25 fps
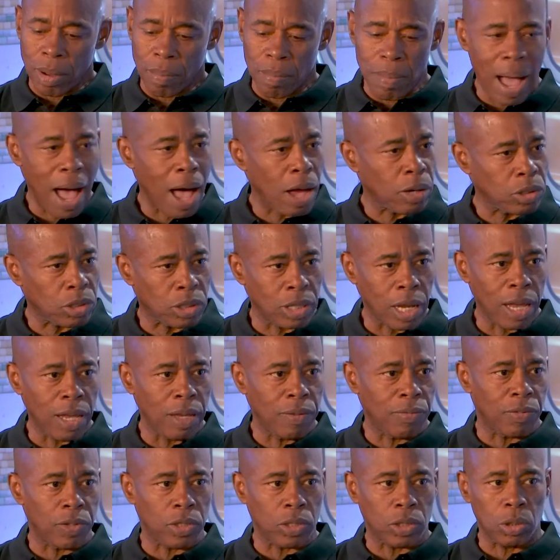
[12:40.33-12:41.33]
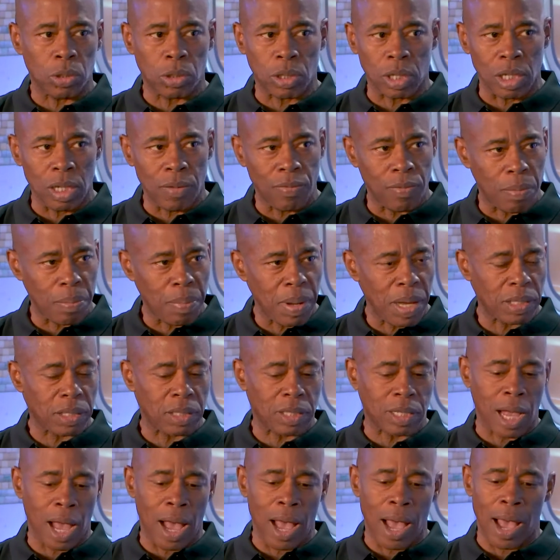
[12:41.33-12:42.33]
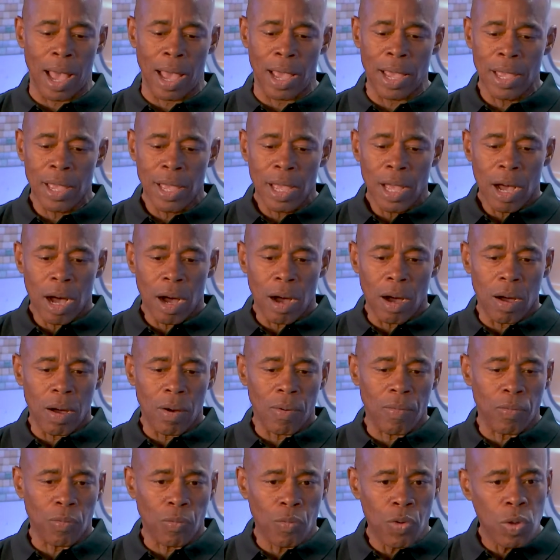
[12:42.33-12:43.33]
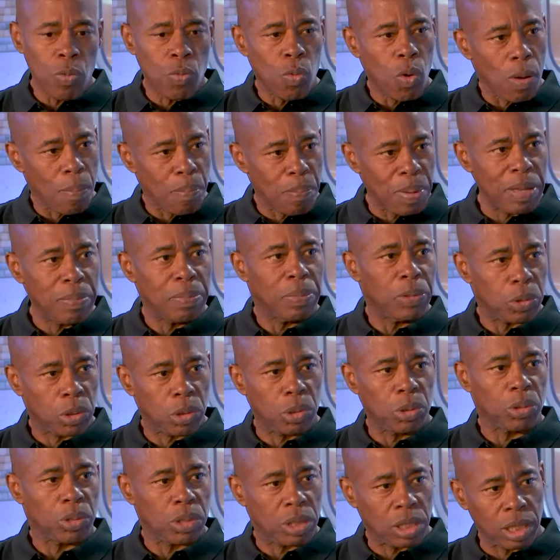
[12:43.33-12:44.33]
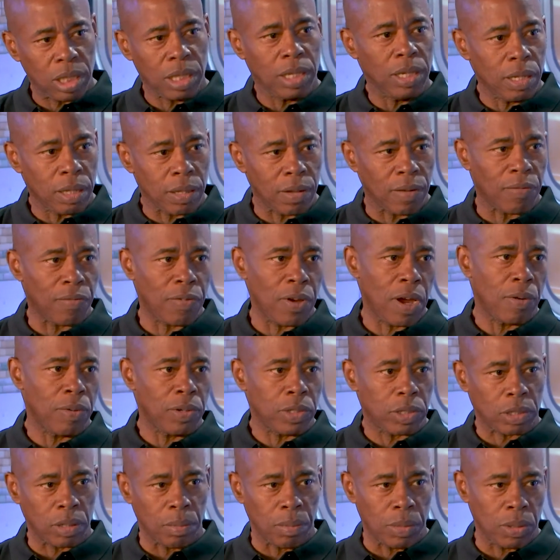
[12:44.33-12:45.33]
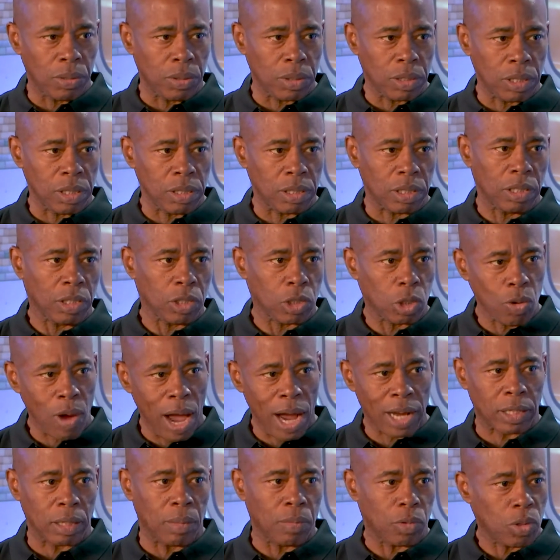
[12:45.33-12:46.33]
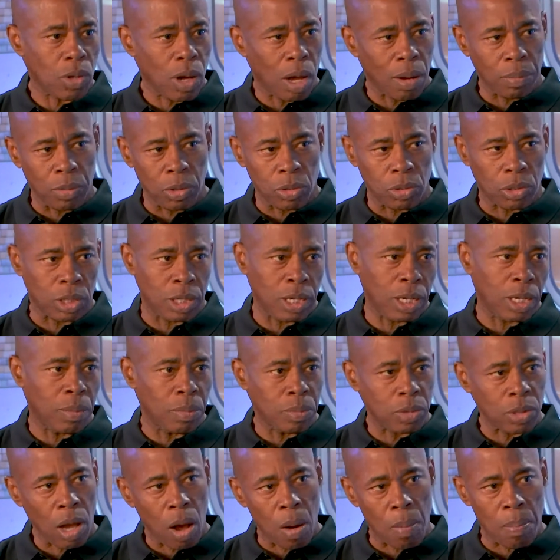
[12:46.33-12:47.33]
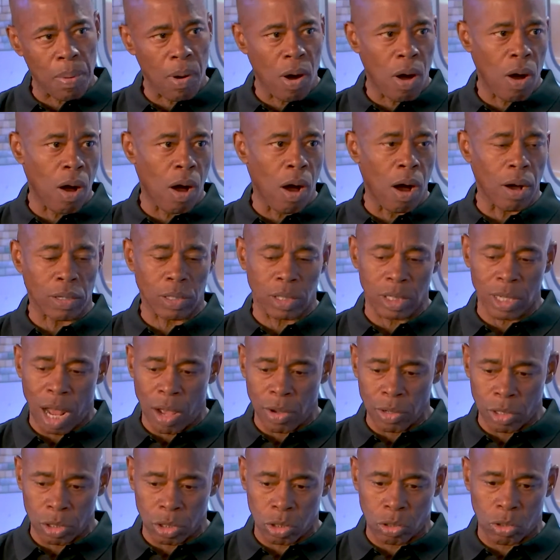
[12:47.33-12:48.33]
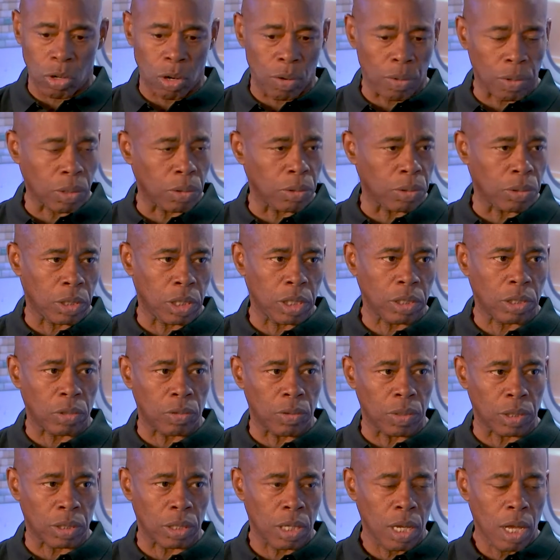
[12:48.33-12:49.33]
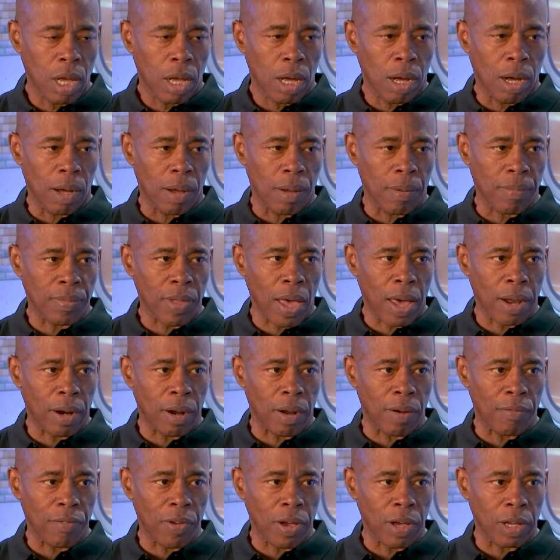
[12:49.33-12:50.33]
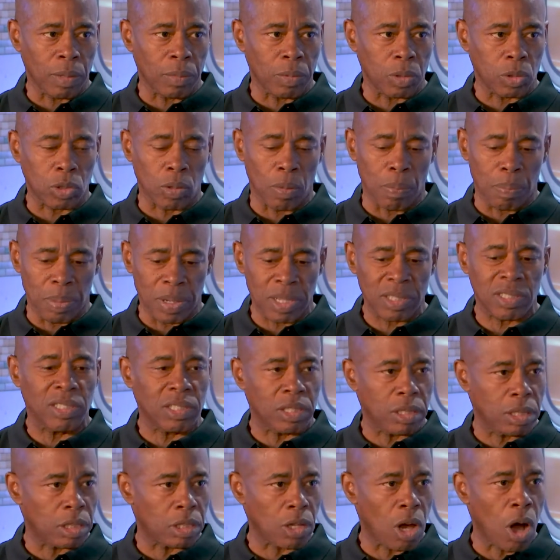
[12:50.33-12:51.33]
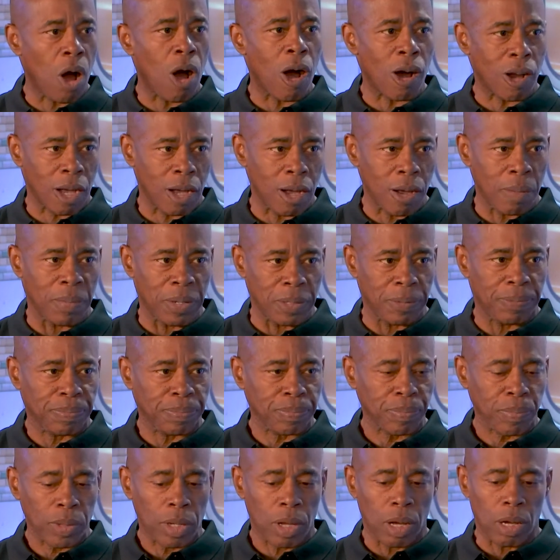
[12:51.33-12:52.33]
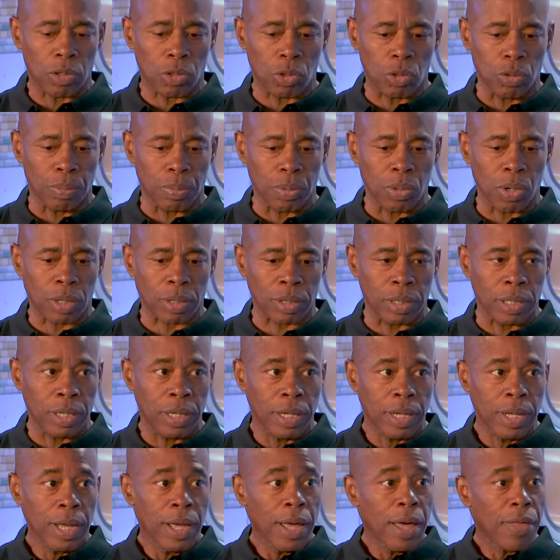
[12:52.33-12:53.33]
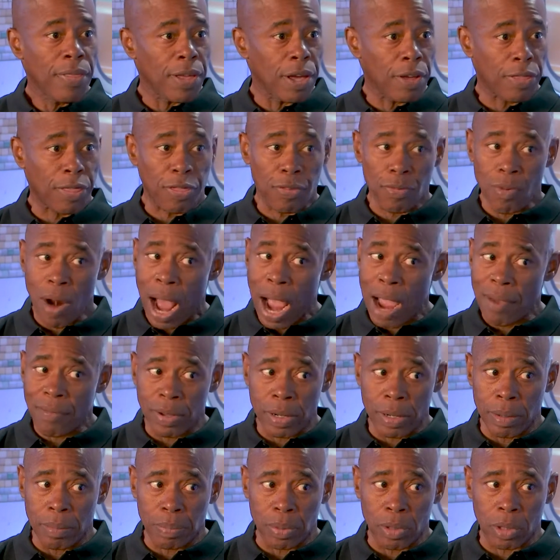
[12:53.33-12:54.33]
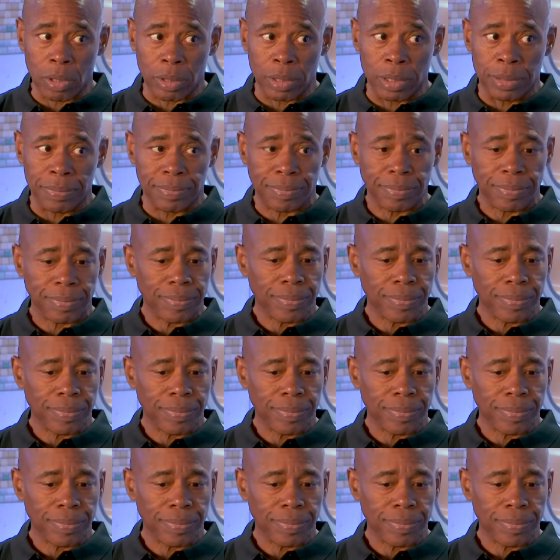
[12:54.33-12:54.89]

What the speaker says: Miles Davis used to live in Bed-Stuy. We want people to see the various communities and attract them to our museums, our parks, and our historical districts that are available. So businesses are coming to Brooklyn. They're thriving in Brooklyn.